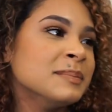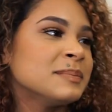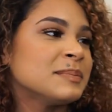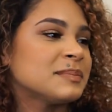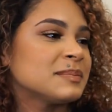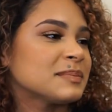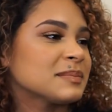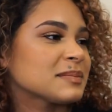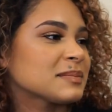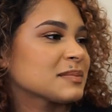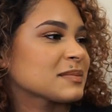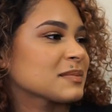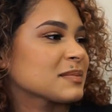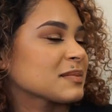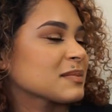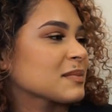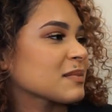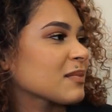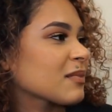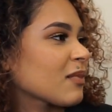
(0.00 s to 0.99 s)

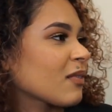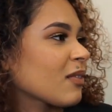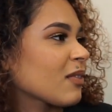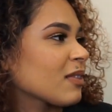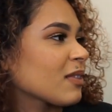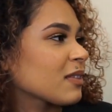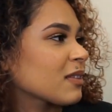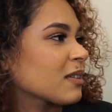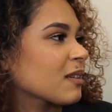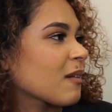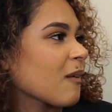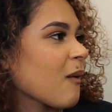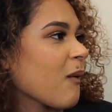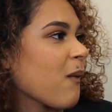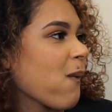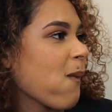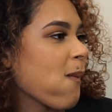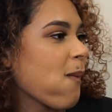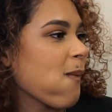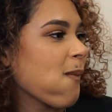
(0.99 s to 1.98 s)

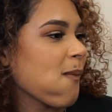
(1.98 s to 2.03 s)
[no speech]